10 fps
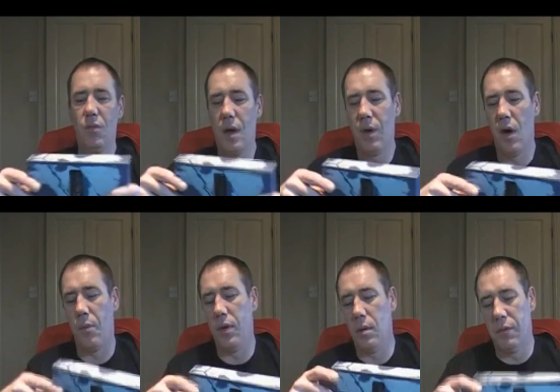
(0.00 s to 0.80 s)
Well, we'll
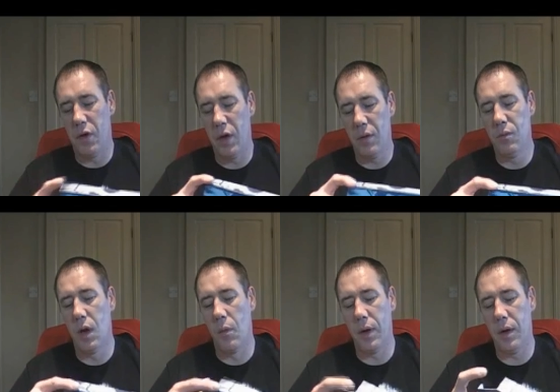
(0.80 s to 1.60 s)
open it up for you.
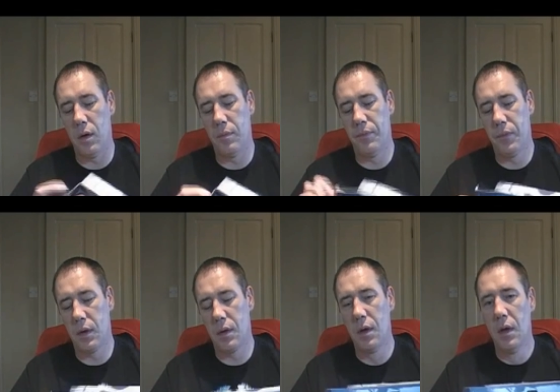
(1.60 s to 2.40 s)
We'll open it up.
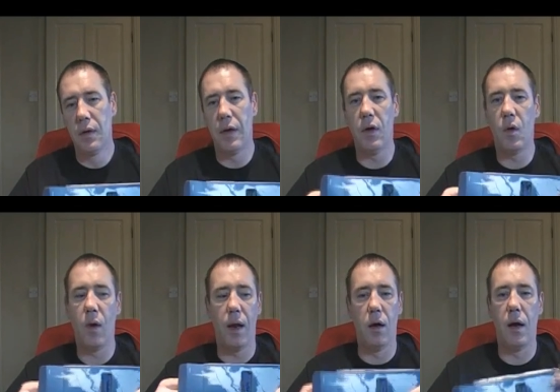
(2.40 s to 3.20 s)
Give you a
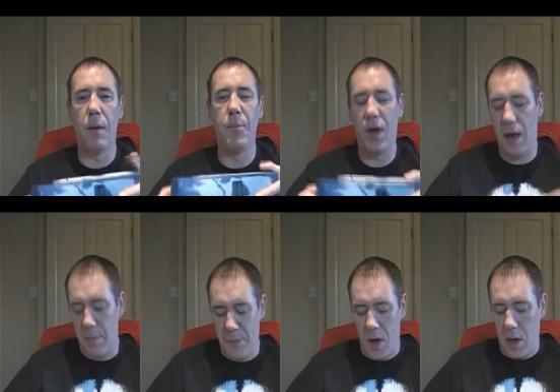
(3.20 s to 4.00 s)
quick look. I'll put it.
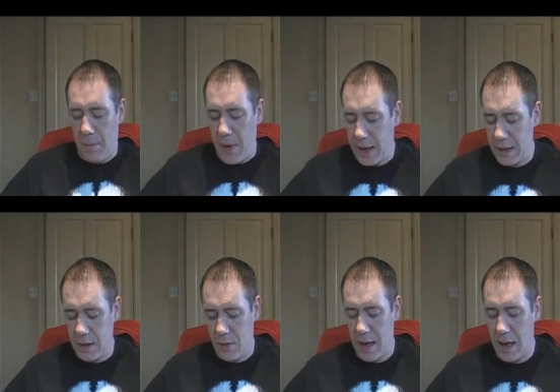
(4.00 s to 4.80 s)
I'll put all the
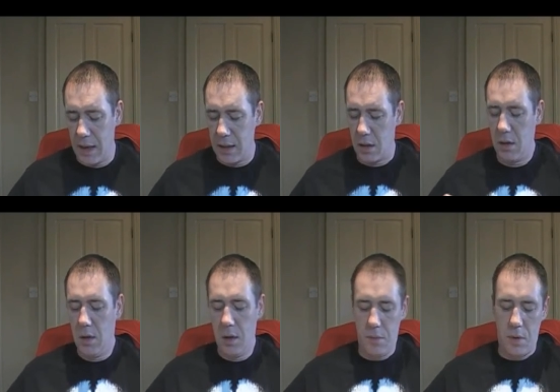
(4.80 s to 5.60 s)
packaging away later.
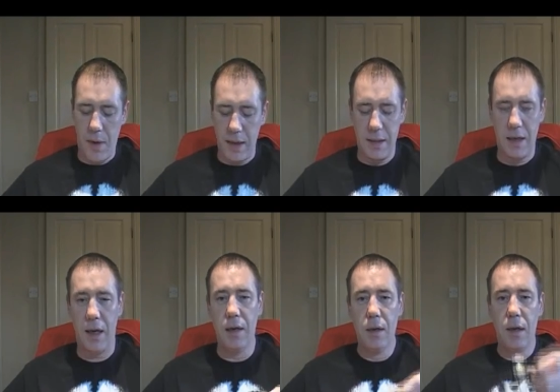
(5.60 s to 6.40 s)
But
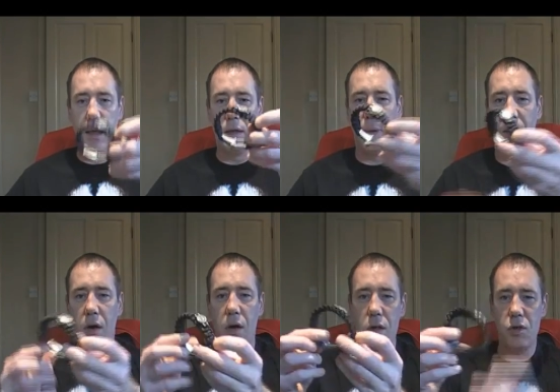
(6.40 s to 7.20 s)
basically, it's a
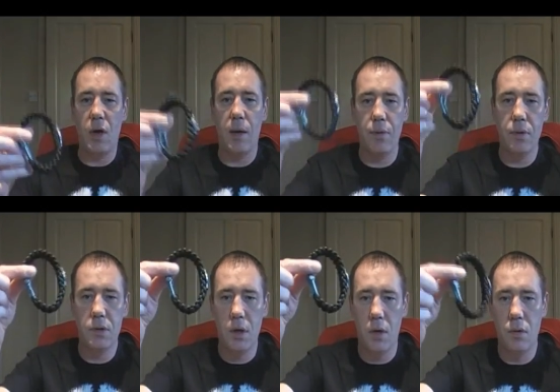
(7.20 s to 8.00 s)
paracord strap,
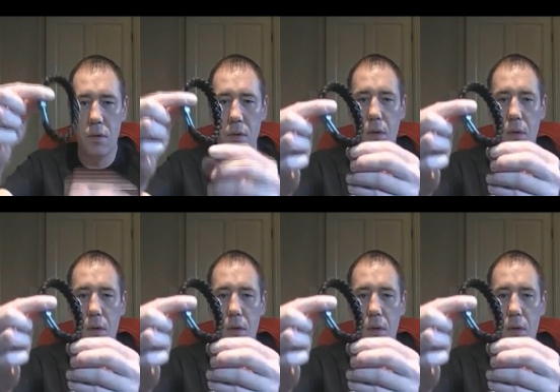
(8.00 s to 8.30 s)
so